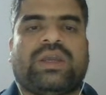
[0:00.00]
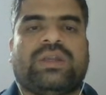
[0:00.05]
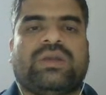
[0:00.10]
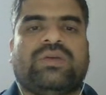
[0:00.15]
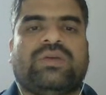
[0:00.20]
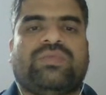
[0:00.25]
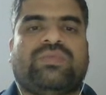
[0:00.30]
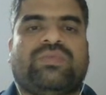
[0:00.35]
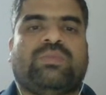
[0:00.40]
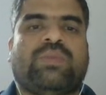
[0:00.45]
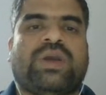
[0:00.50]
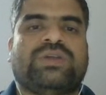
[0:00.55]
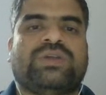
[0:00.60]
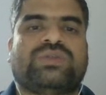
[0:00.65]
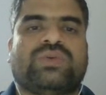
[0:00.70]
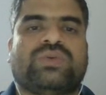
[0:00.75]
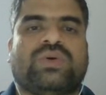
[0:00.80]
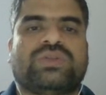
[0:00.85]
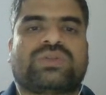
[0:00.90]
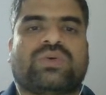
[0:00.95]
if my
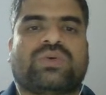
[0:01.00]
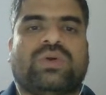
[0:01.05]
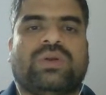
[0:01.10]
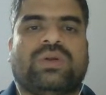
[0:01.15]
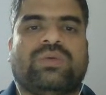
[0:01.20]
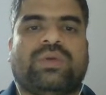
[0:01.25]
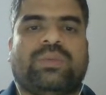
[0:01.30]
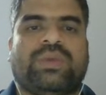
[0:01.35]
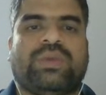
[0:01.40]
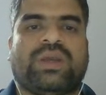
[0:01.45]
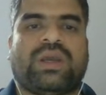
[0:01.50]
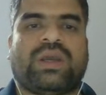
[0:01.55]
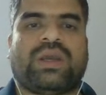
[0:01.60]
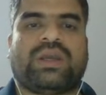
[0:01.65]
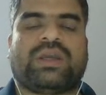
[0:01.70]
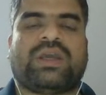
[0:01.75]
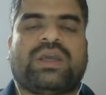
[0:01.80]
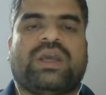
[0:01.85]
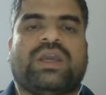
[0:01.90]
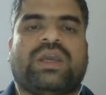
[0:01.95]
source code will be,
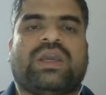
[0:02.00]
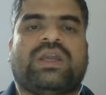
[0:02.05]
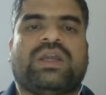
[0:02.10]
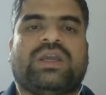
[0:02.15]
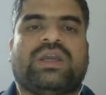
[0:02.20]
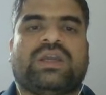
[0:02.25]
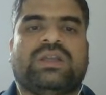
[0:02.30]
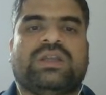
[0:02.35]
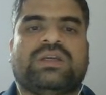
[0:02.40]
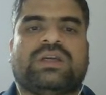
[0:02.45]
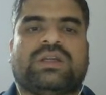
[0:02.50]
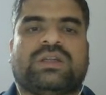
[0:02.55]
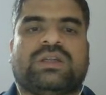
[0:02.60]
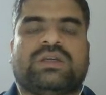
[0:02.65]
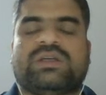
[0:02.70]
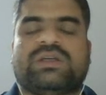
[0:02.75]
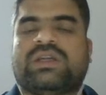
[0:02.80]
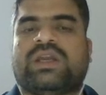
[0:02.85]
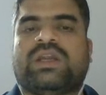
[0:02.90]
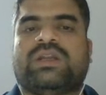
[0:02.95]
I can again
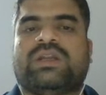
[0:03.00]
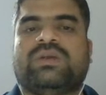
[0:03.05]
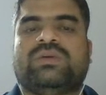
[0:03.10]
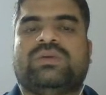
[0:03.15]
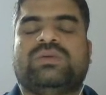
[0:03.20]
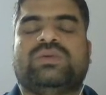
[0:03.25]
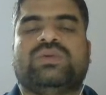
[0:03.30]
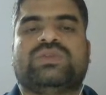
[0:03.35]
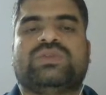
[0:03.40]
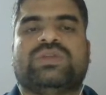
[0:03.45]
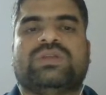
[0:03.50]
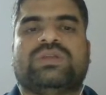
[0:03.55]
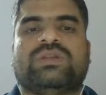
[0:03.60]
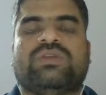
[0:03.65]
create using the